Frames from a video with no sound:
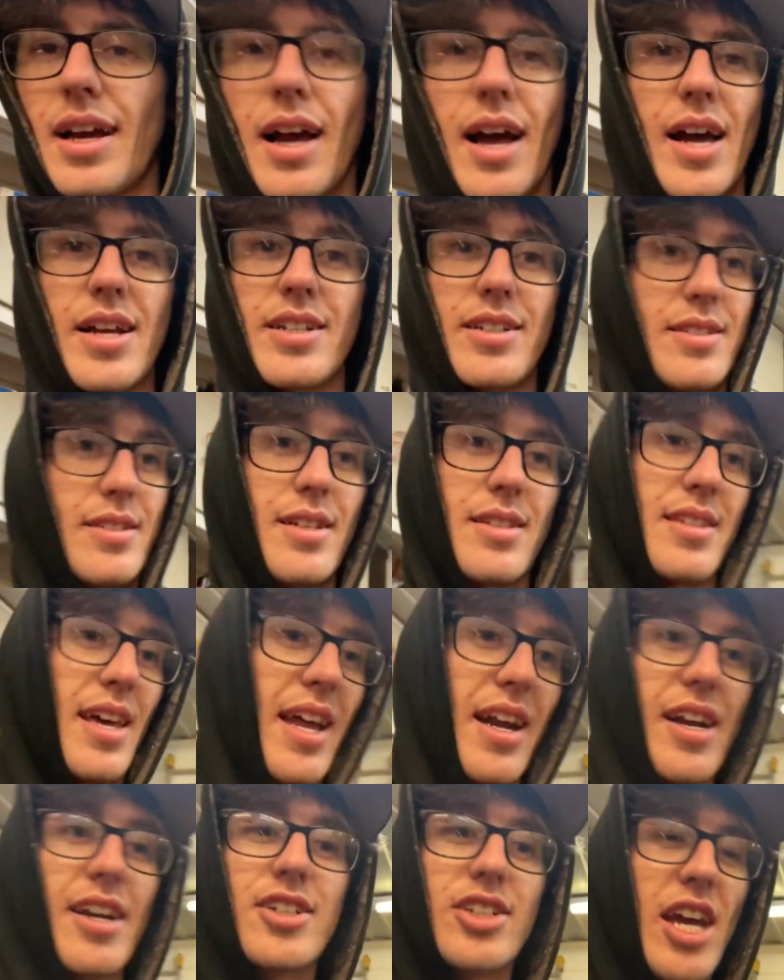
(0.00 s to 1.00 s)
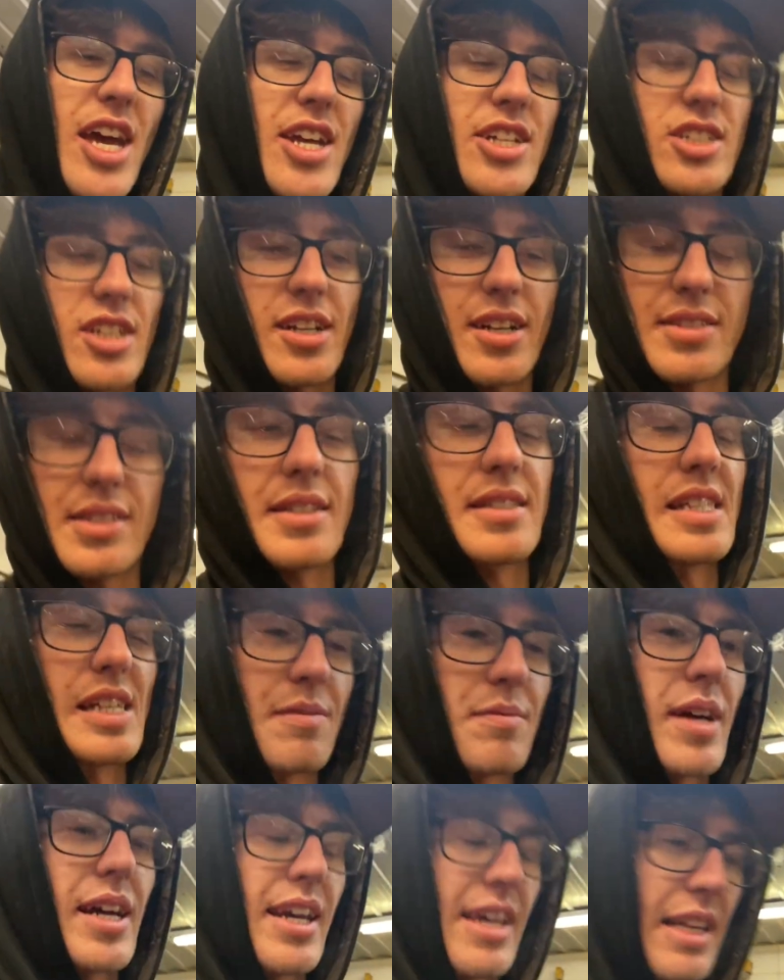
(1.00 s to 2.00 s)
I just decided to change it because it
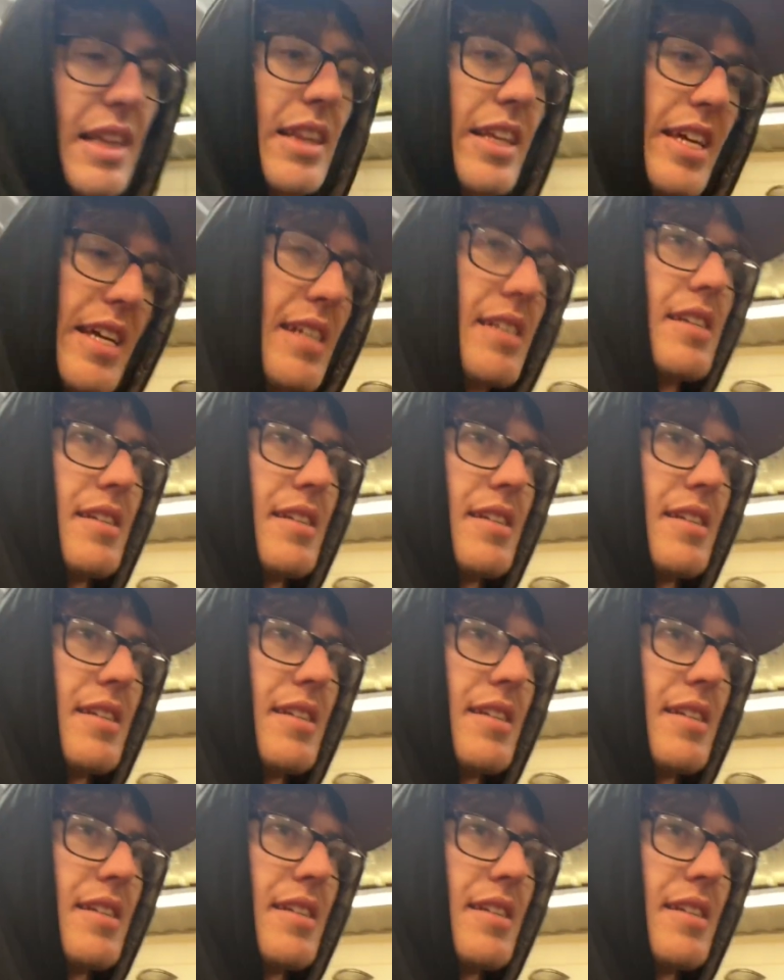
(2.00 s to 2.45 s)
seemed like it leaked